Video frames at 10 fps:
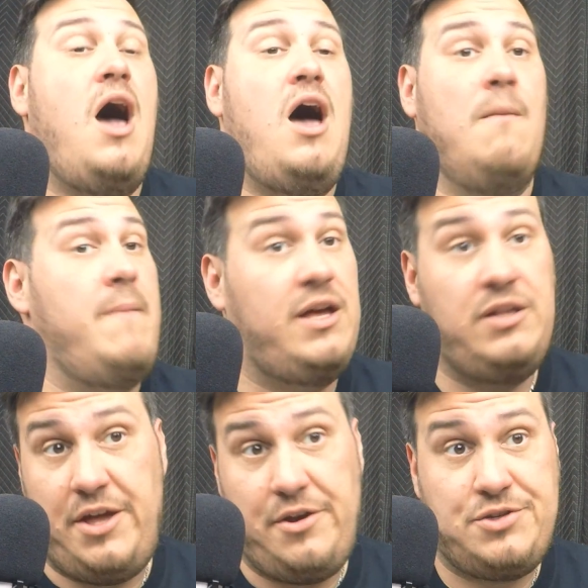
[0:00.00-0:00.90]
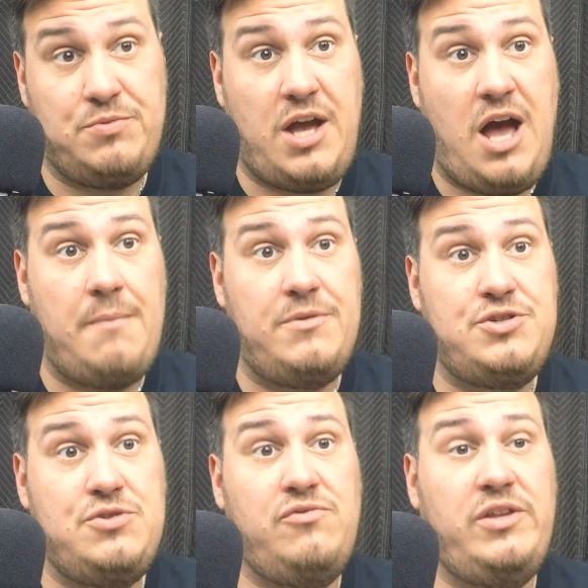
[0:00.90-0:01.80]
Omega Leaders with Common
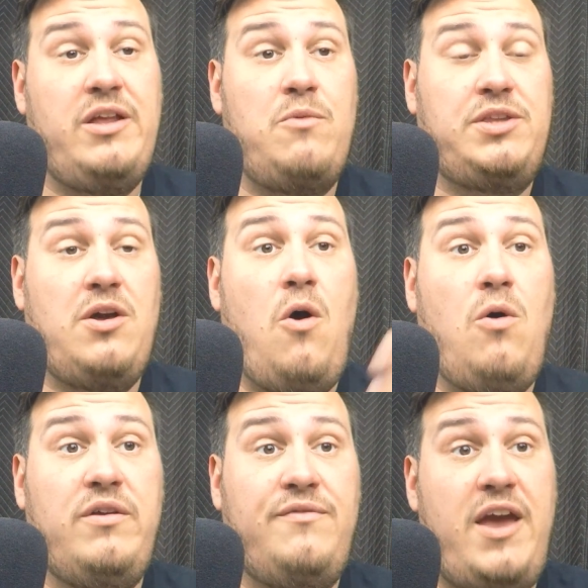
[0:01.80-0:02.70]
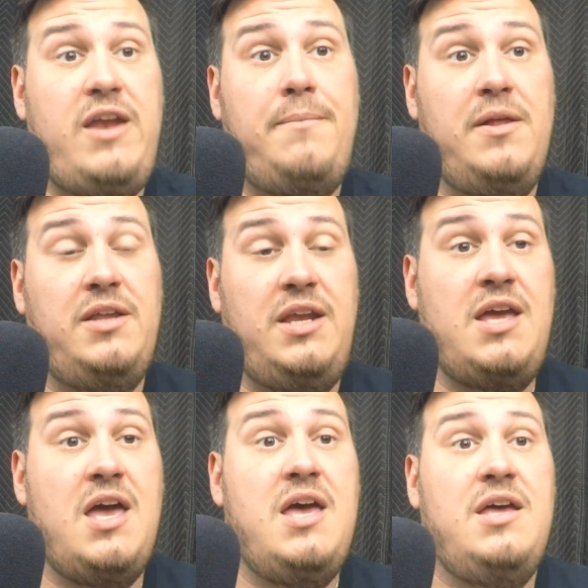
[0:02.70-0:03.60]
Juke Relay, with the whole evade ability
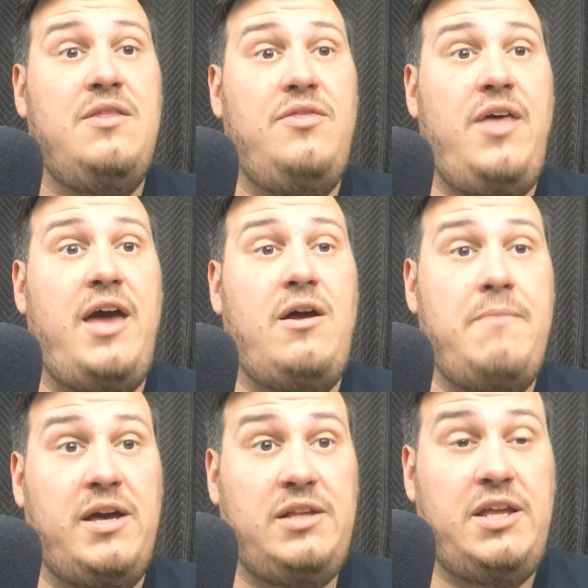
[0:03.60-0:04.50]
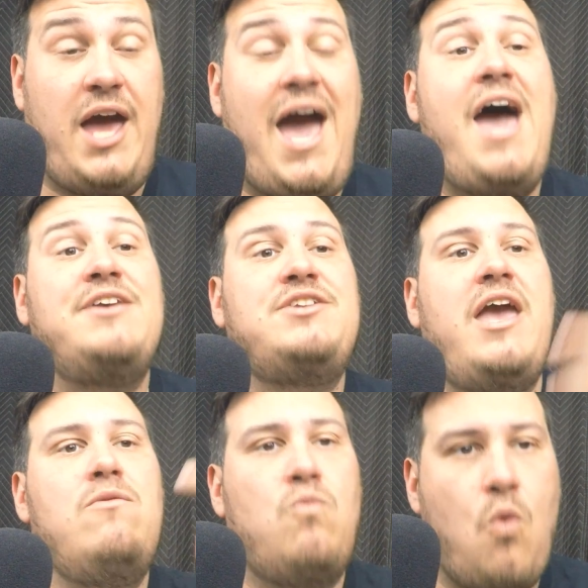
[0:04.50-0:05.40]
that Omega Leader has,
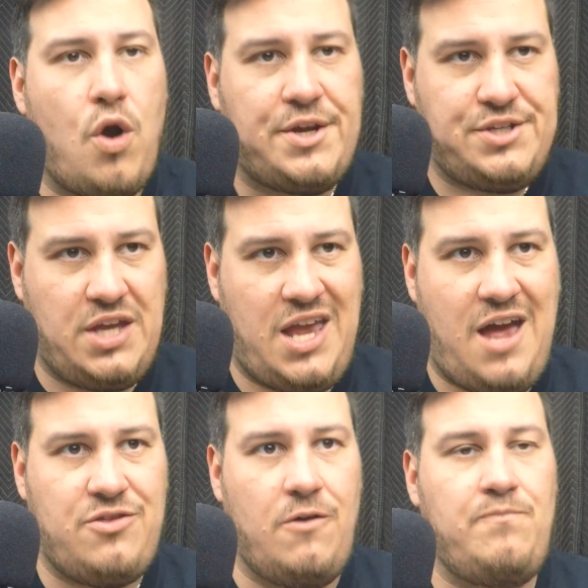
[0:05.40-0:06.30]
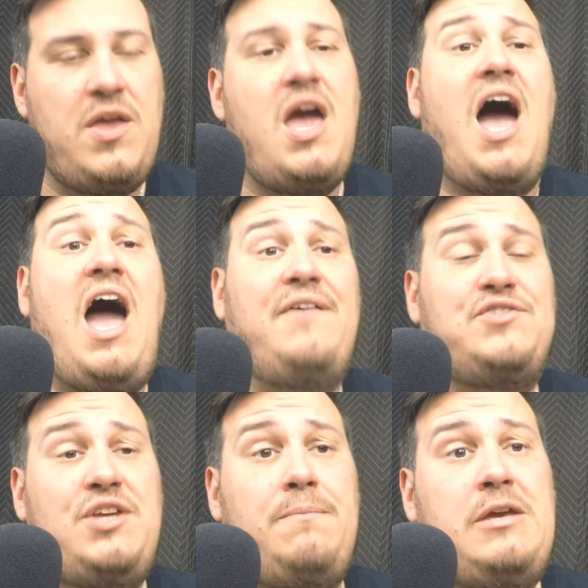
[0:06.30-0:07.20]
it works together. I've
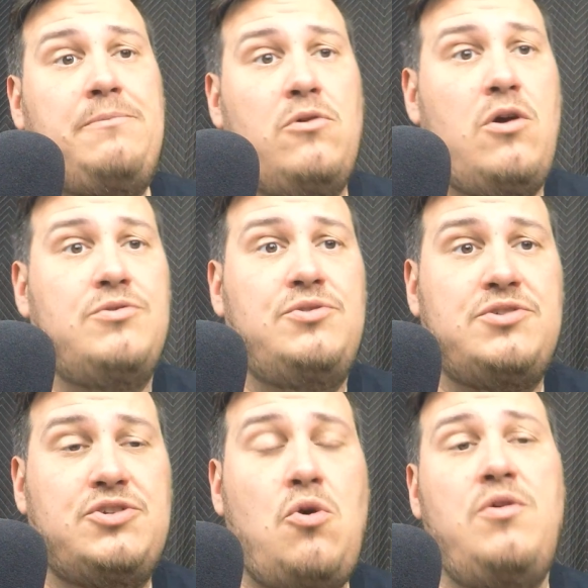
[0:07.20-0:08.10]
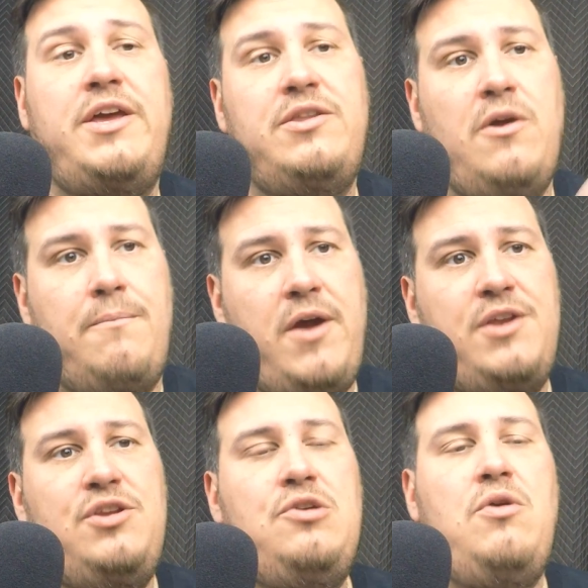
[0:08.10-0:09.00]
seen people go to the store, they're
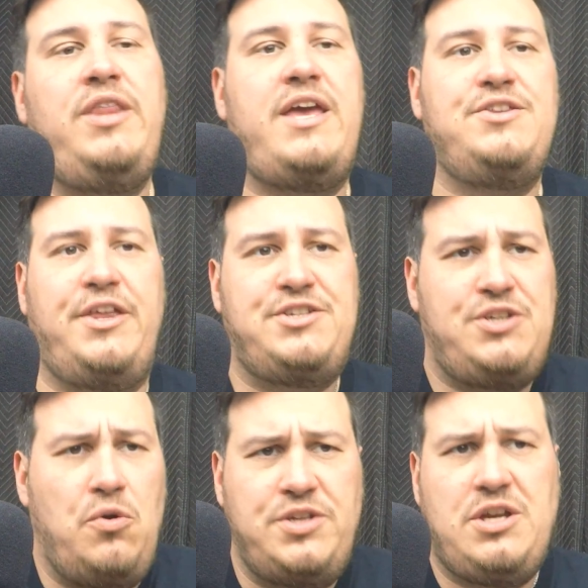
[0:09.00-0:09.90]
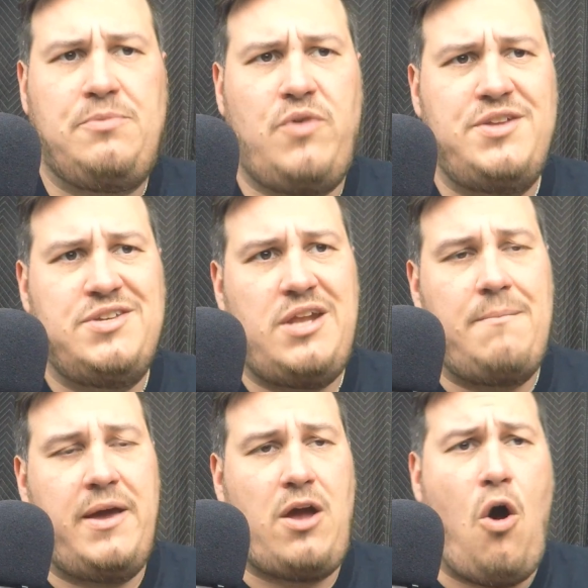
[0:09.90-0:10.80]
brand new, and they see all these upgrades, and I'm
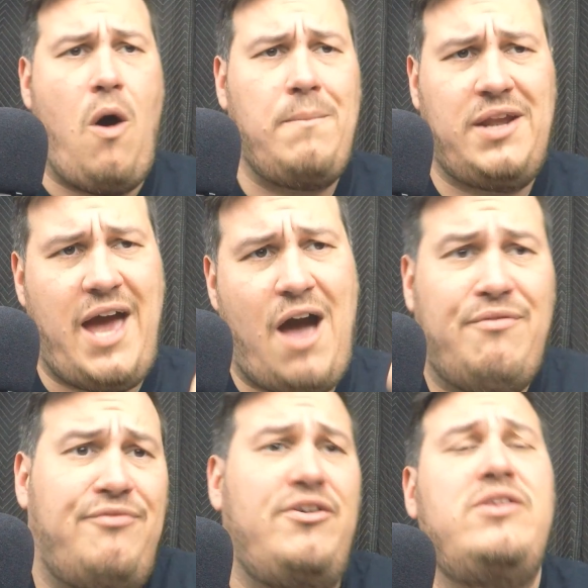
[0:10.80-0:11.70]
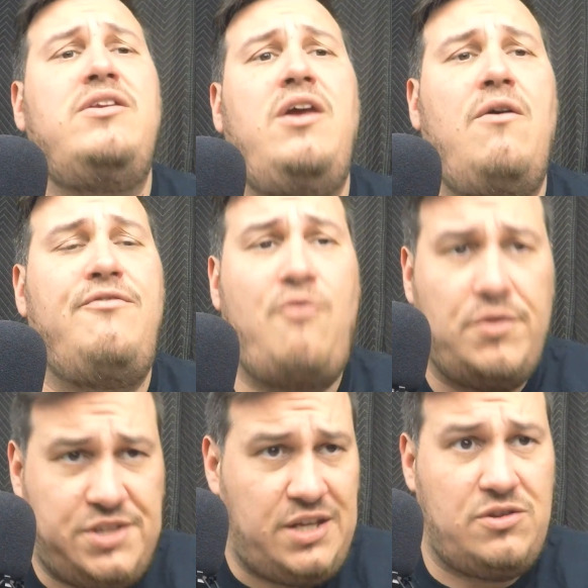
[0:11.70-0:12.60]
like, oh, I'm going to outfit,
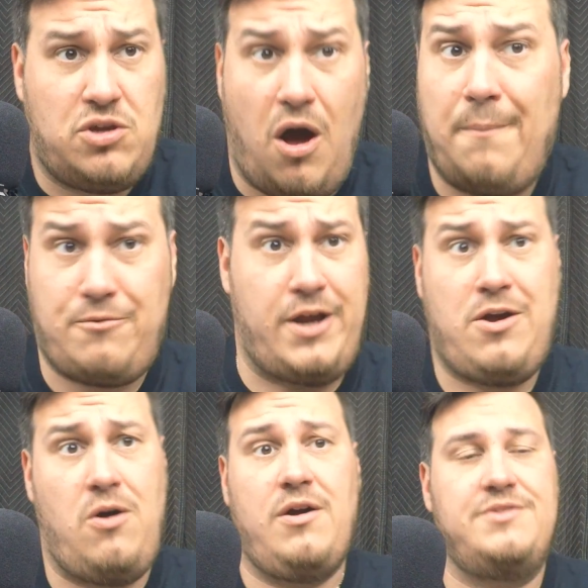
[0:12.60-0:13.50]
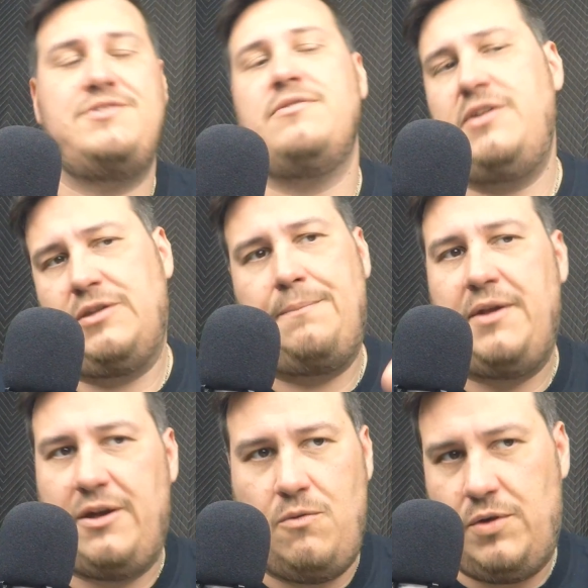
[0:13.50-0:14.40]
14 upgrade cards,
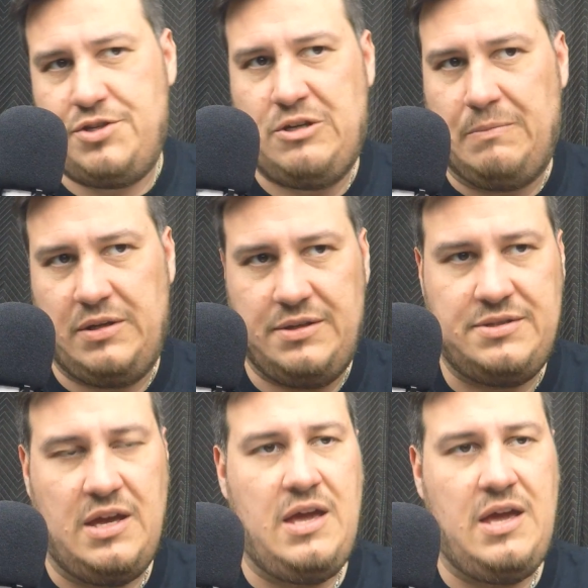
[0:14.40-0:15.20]
depending on what ship it is.